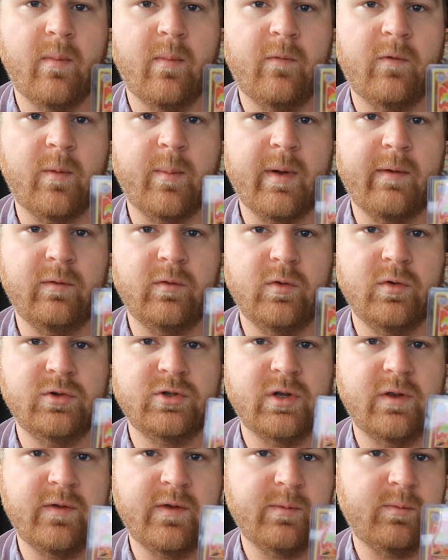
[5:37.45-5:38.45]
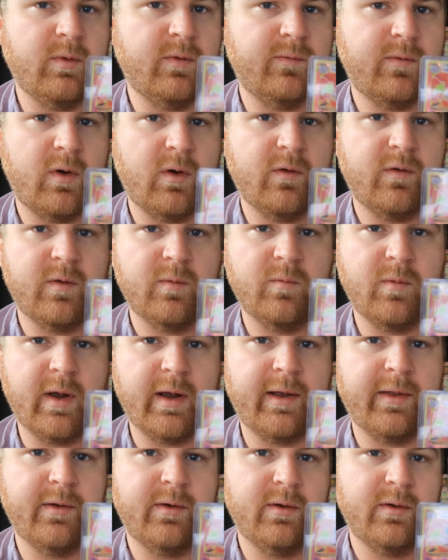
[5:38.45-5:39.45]
from Evolutions in reverse and
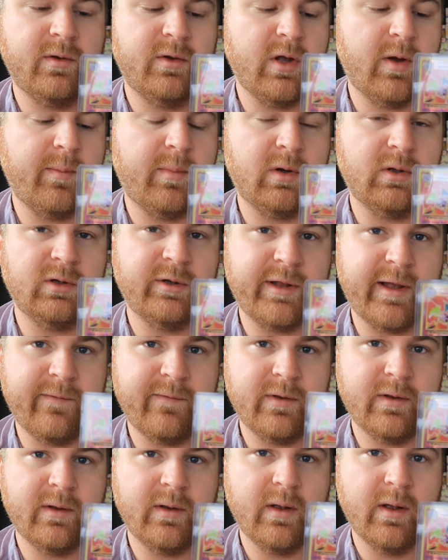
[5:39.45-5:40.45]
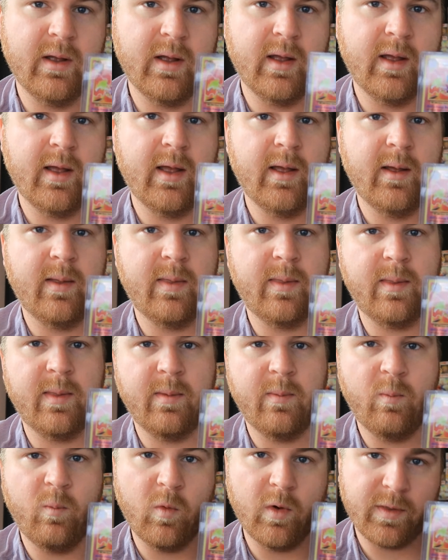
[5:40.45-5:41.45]
regular number 11
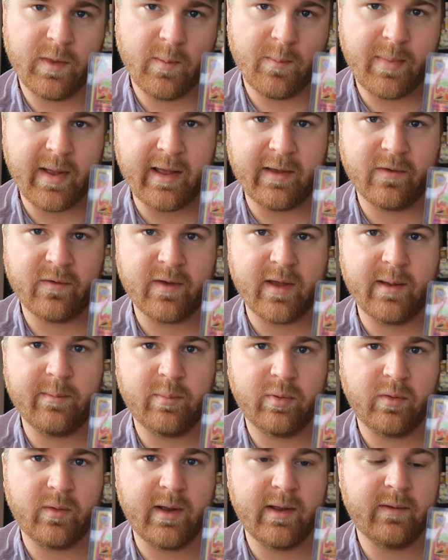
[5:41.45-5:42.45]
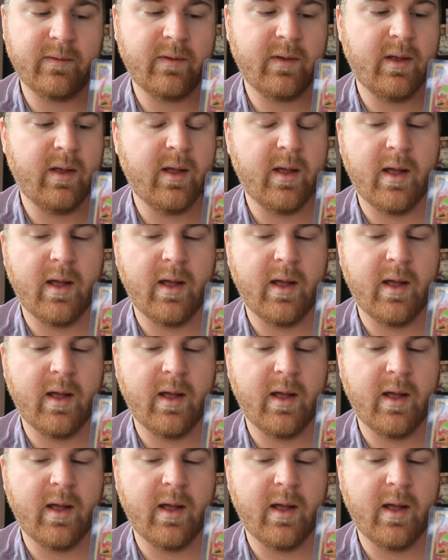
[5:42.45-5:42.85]
with the base set print.